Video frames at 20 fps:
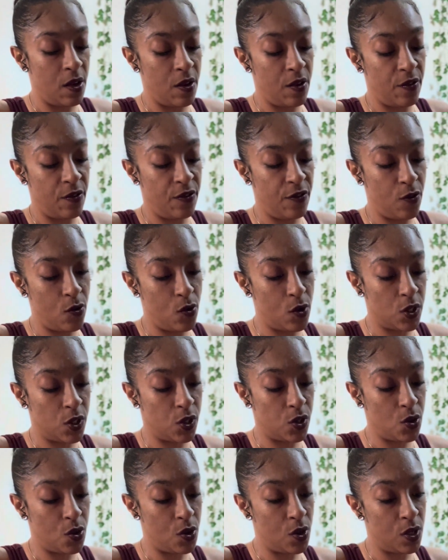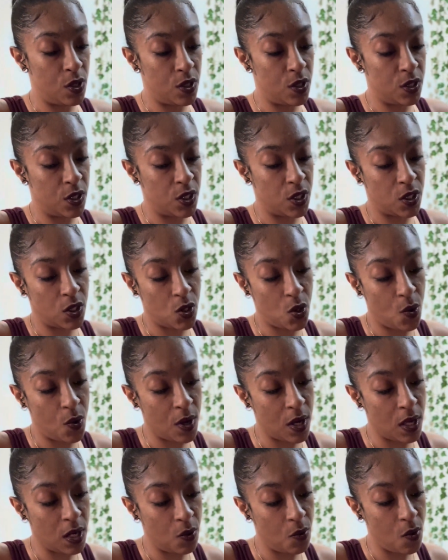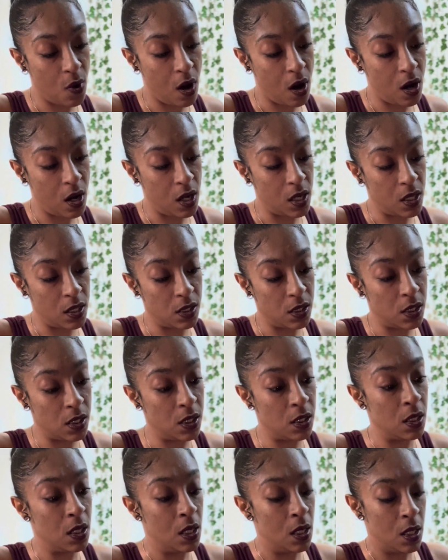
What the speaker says: Four Swords, Queen of Wands,